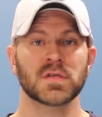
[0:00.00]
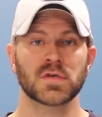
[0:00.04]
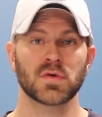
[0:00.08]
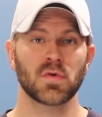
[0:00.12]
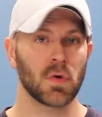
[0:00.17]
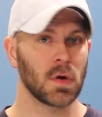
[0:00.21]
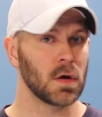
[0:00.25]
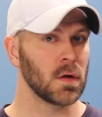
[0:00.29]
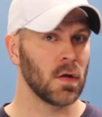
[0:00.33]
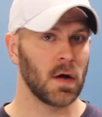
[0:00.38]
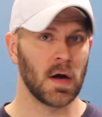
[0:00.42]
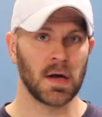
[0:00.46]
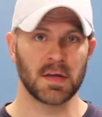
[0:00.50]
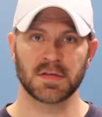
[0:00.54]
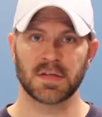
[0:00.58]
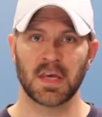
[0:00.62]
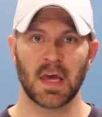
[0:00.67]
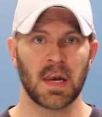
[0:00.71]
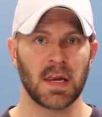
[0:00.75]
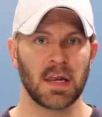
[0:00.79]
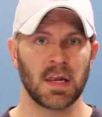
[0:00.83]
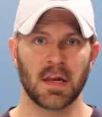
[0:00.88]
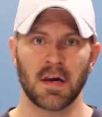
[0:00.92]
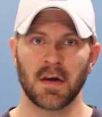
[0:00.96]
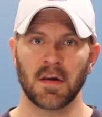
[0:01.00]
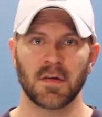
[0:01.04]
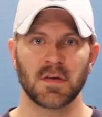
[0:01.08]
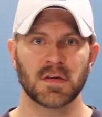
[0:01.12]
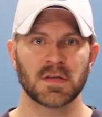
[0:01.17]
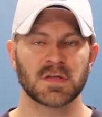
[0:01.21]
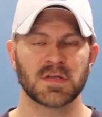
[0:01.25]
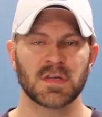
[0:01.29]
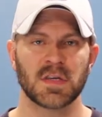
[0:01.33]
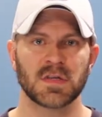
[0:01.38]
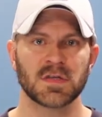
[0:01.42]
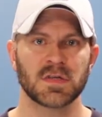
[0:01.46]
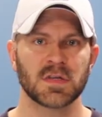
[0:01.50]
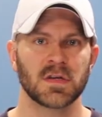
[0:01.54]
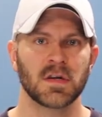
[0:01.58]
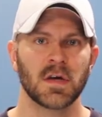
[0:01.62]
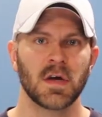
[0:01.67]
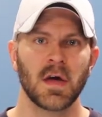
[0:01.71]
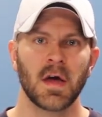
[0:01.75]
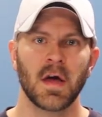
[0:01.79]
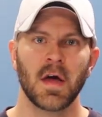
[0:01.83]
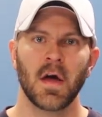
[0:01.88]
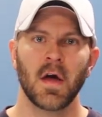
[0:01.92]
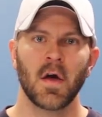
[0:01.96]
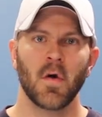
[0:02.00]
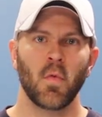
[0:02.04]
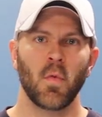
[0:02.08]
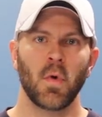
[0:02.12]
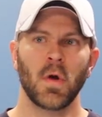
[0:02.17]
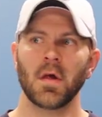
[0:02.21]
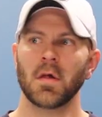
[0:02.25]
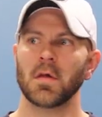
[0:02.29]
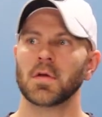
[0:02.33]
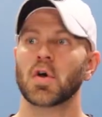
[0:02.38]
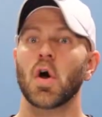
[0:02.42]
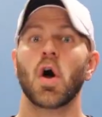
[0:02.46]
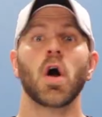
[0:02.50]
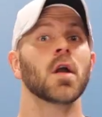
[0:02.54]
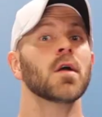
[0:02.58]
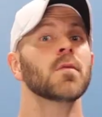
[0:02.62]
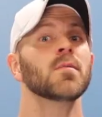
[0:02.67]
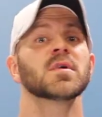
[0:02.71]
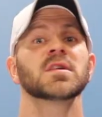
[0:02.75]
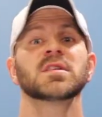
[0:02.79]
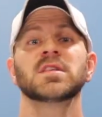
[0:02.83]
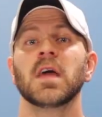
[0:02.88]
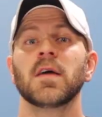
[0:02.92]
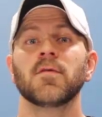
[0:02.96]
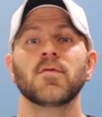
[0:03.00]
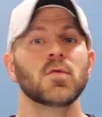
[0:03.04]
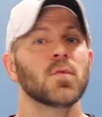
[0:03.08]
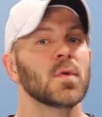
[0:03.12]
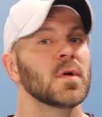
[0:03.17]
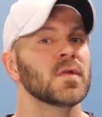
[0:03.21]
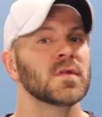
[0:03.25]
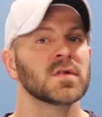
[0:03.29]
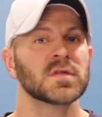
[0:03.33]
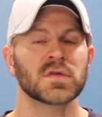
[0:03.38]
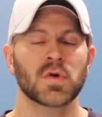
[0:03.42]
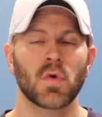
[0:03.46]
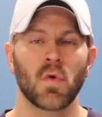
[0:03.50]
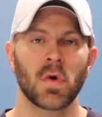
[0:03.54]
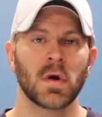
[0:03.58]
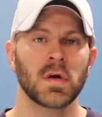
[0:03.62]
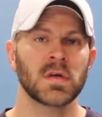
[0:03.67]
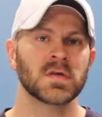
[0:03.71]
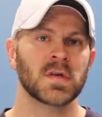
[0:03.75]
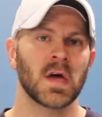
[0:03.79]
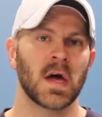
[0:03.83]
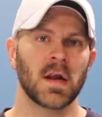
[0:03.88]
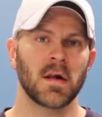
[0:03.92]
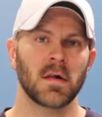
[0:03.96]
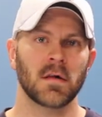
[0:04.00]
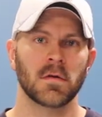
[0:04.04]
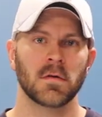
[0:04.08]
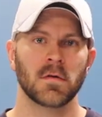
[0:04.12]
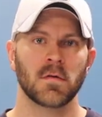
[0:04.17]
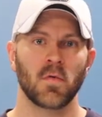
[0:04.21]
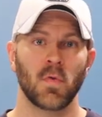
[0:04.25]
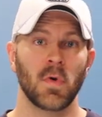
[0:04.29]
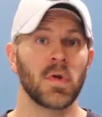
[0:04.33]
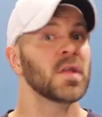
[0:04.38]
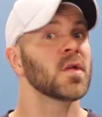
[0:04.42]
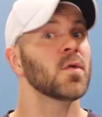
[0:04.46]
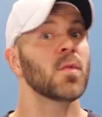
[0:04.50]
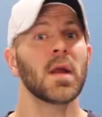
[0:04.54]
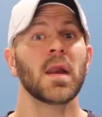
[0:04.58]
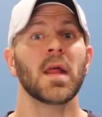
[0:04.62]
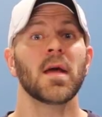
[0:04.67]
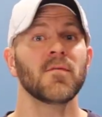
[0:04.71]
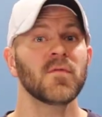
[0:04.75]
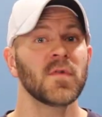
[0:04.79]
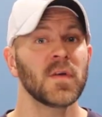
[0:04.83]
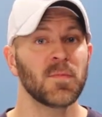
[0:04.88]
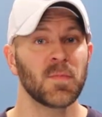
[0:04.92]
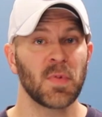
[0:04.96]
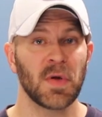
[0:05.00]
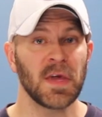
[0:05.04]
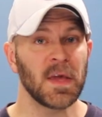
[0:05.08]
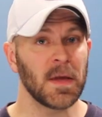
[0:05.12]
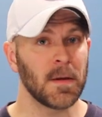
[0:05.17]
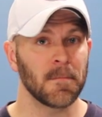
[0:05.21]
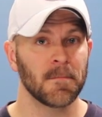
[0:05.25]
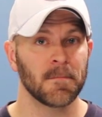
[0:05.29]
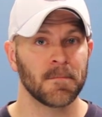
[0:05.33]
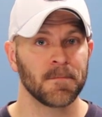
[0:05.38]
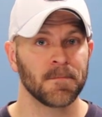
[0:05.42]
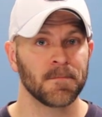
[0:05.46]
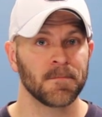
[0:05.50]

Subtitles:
storylines heading into this season. Will Connor McDavid win the scoring title? Will he win MVP?